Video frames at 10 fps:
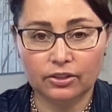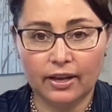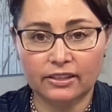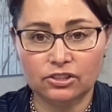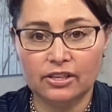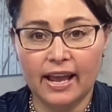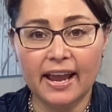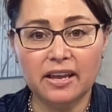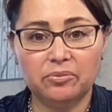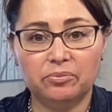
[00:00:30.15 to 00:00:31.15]
at
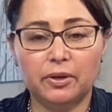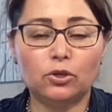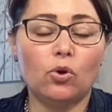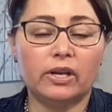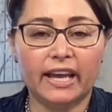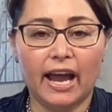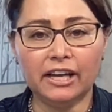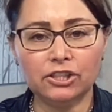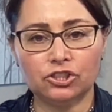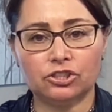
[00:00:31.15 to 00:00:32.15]
today Bitcoin
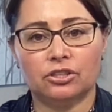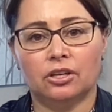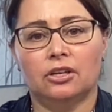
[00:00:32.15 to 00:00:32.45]
Cash,